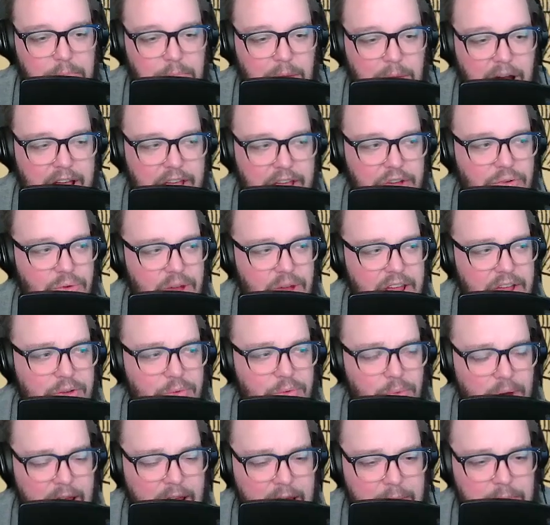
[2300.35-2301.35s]
my great
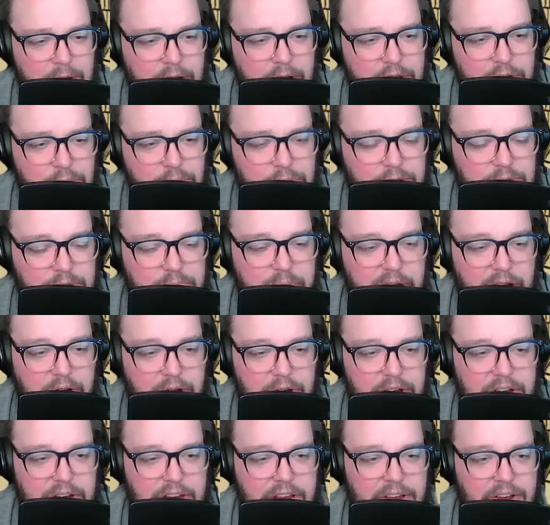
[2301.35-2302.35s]
grandmother was
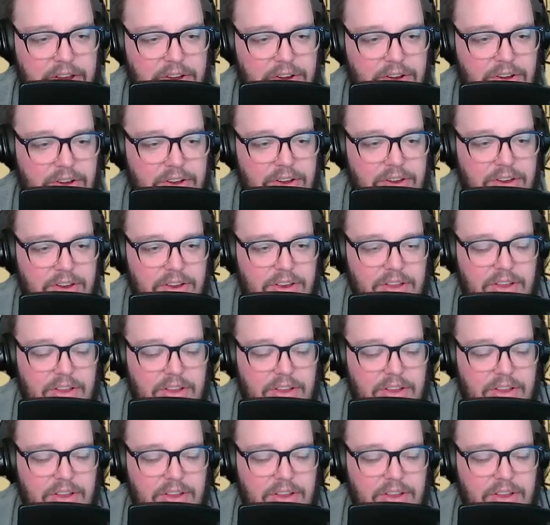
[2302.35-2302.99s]
buried here.